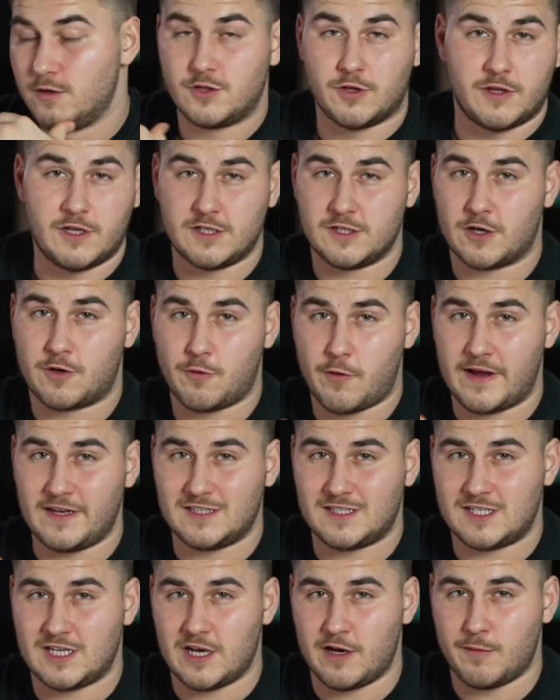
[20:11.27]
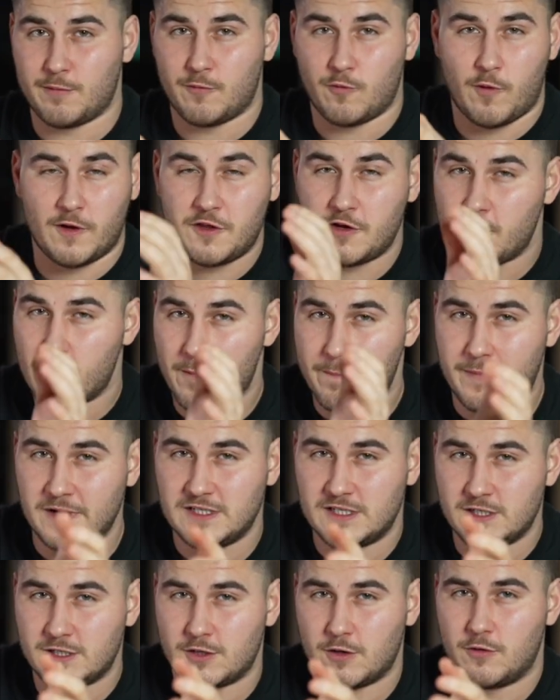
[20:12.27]
So this is a great tip, whether you're a
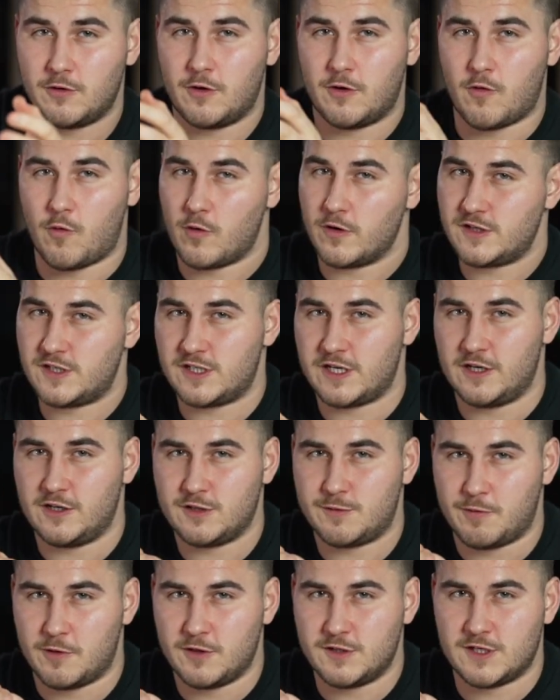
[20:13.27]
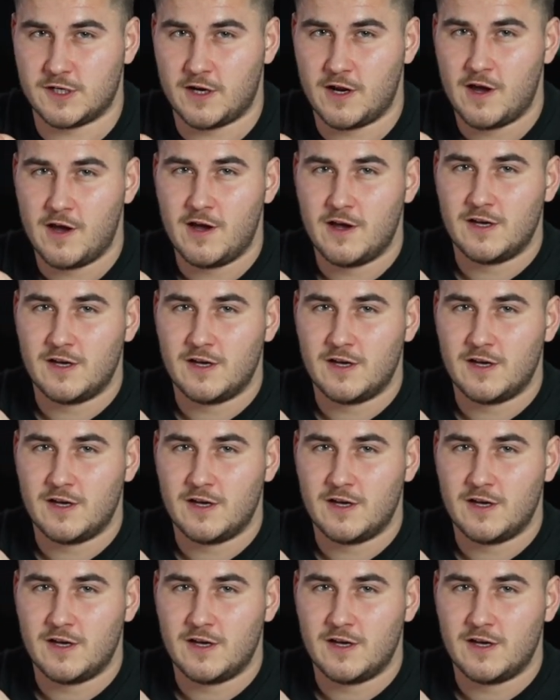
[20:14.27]
business owner or a salesperson.